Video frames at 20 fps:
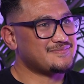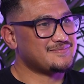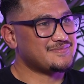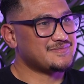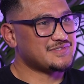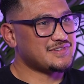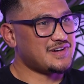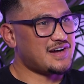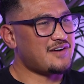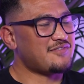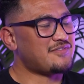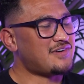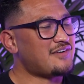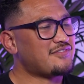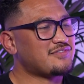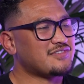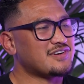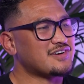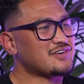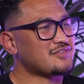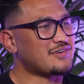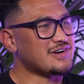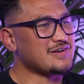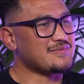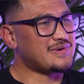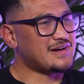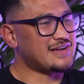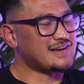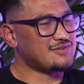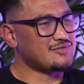So I've got a great
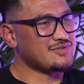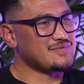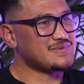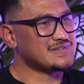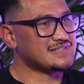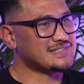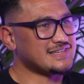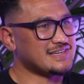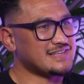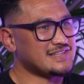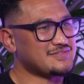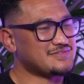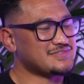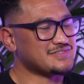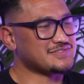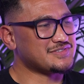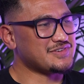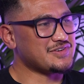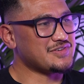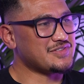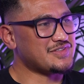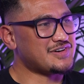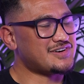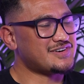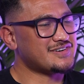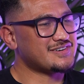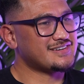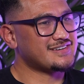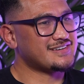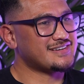partner. We've been together for so
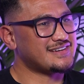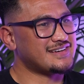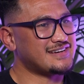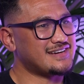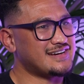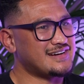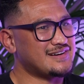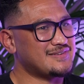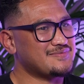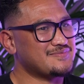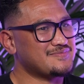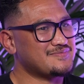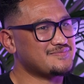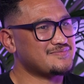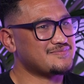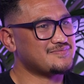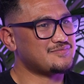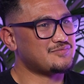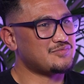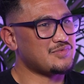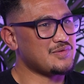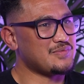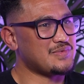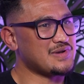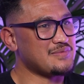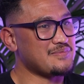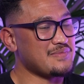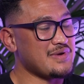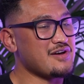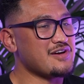long. We've
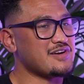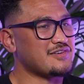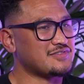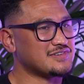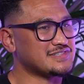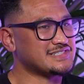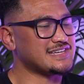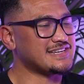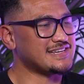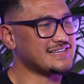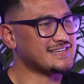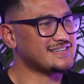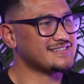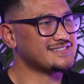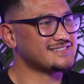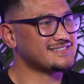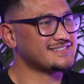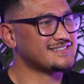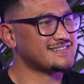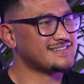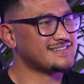been married for 10 years,